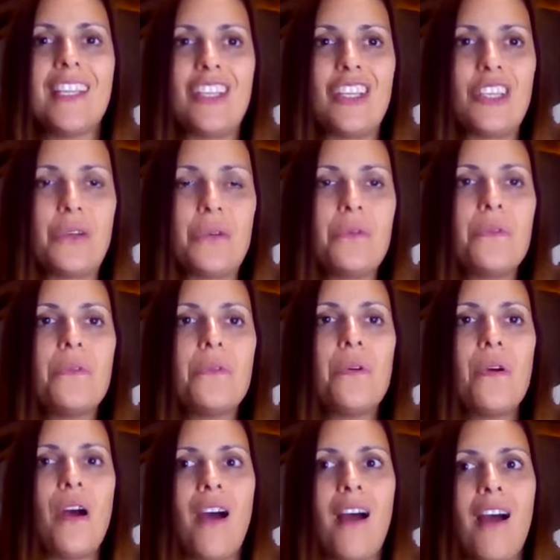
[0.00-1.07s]
that
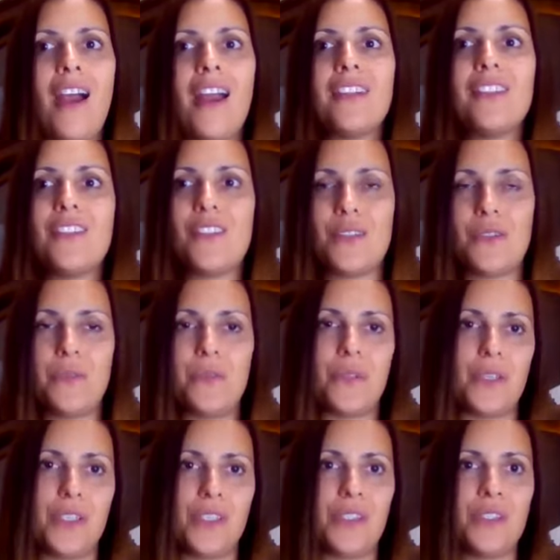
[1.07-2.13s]
you are the
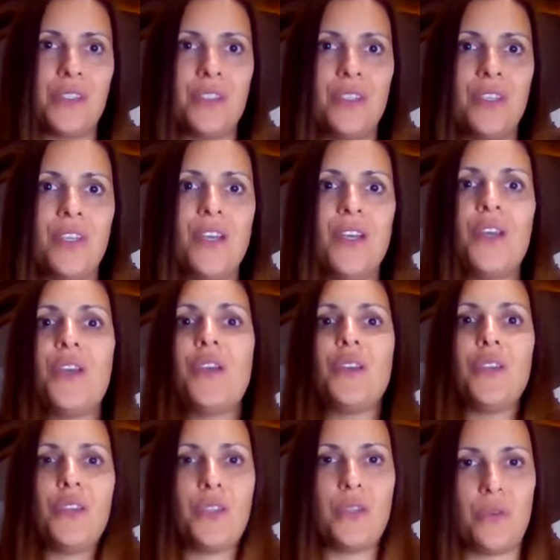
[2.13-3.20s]
source,
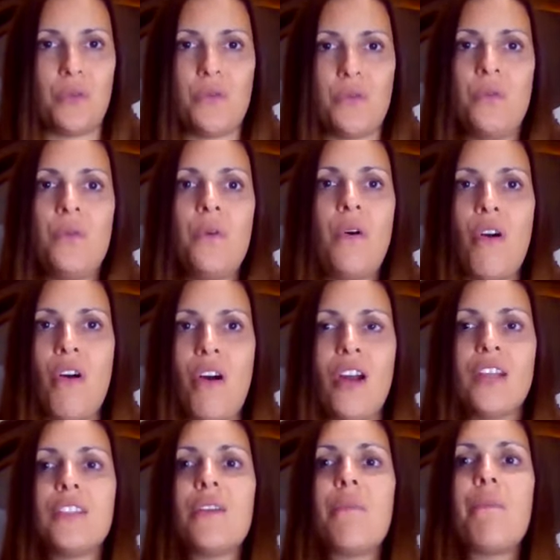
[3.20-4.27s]
you
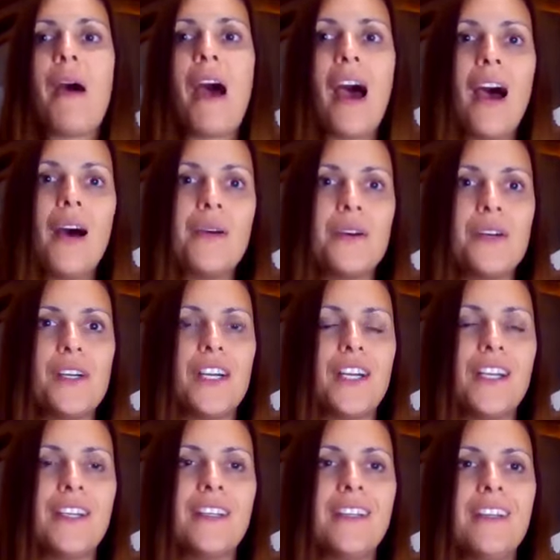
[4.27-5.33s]
are the
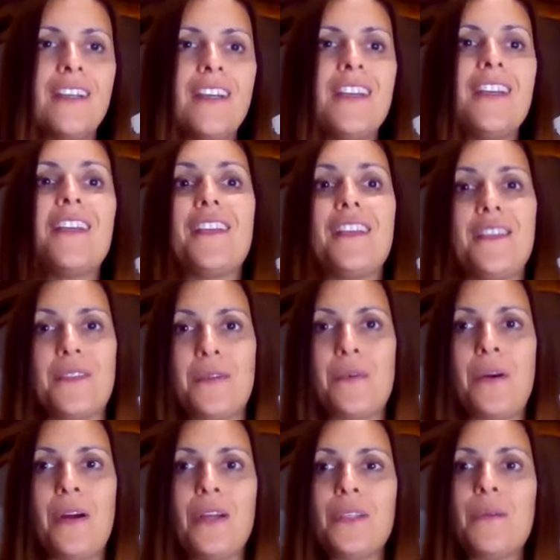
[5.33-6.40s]
power,
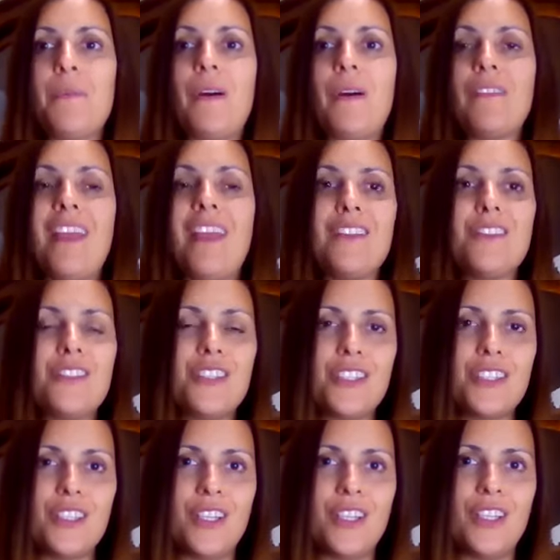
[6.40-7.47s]
you are the
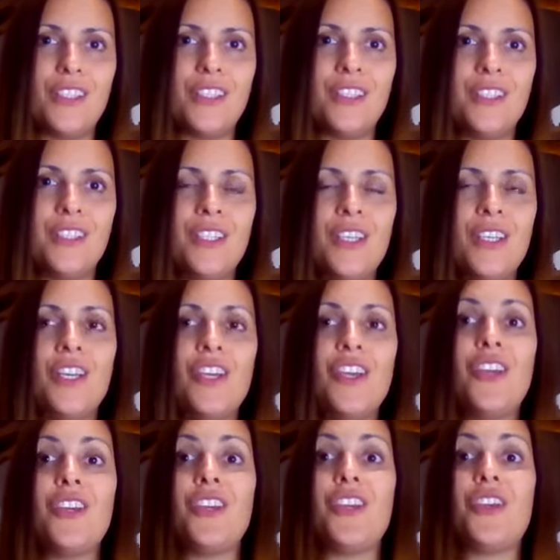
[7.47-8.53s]
potential,
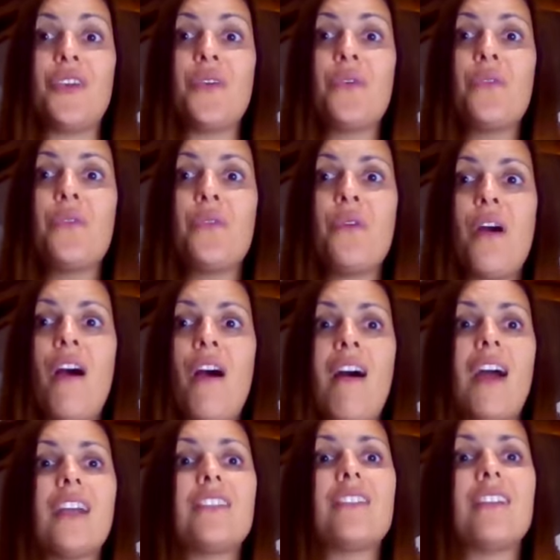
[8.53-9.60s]
you
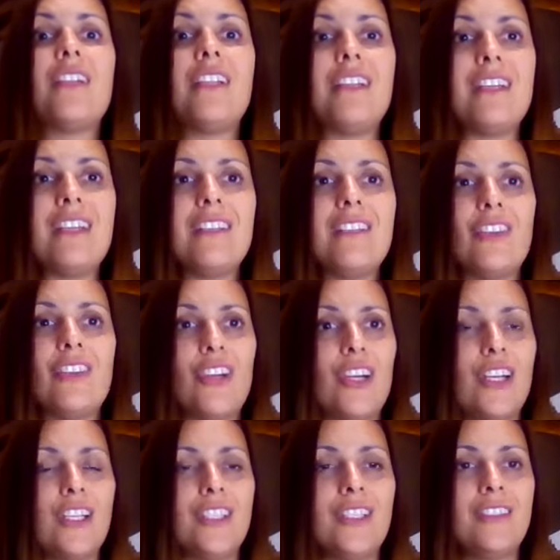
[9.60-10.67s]
are the
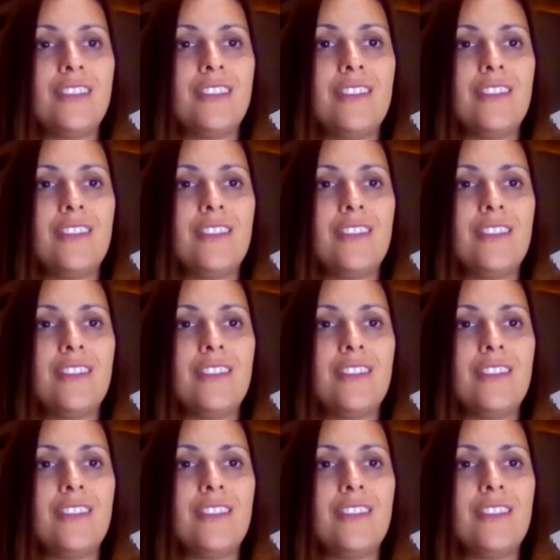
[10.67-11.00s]
leader.